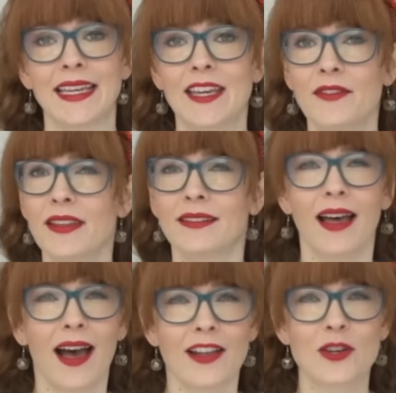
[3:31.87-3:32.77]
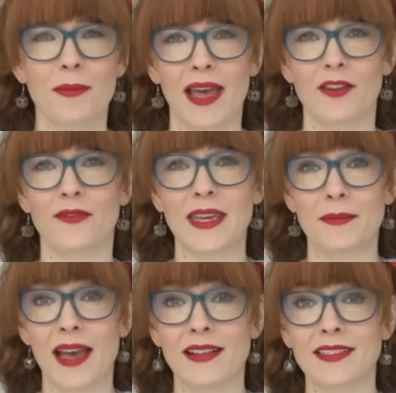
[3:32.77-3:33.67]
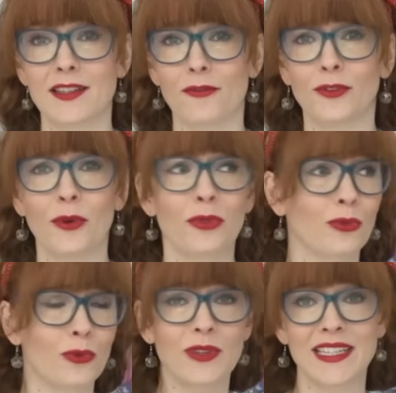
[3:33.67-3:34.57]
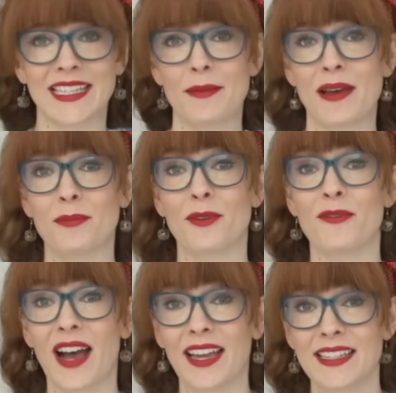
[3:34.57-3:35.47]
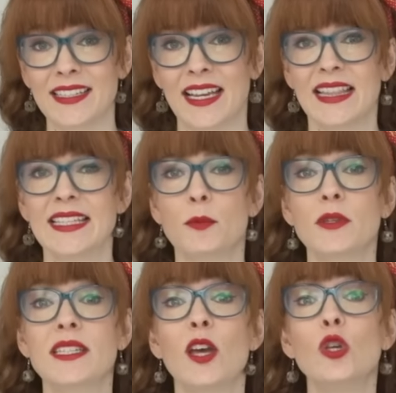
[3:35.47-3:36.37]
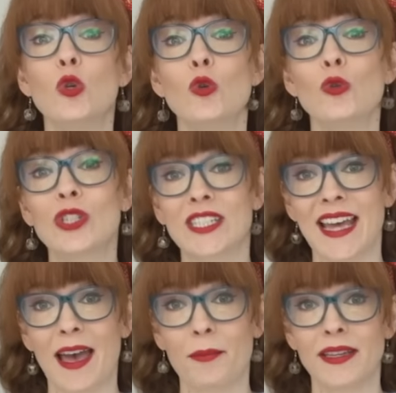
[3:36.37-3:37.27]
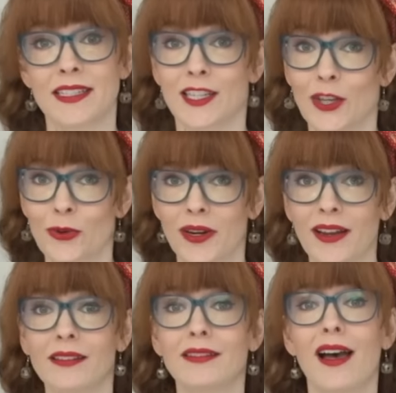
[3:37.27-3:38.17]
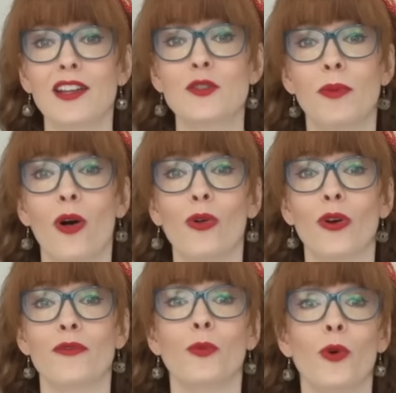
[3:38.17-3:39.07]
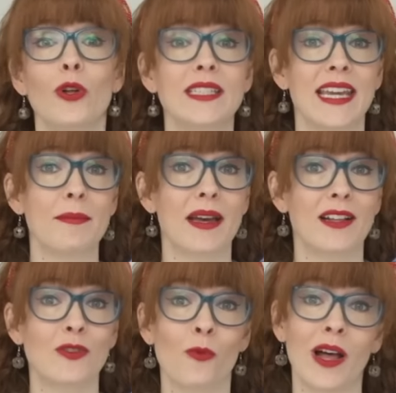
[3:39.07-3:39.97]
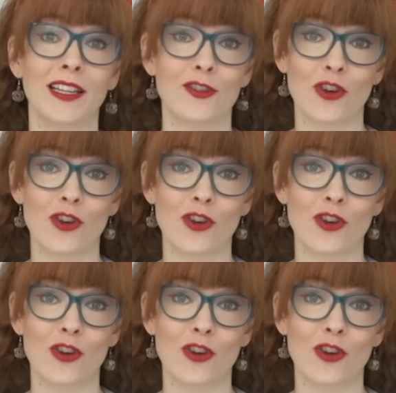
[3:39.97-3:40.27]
Given the large amount of emails that flow through these email providers, this was a huge step in securing a large bulk of the world's emails while in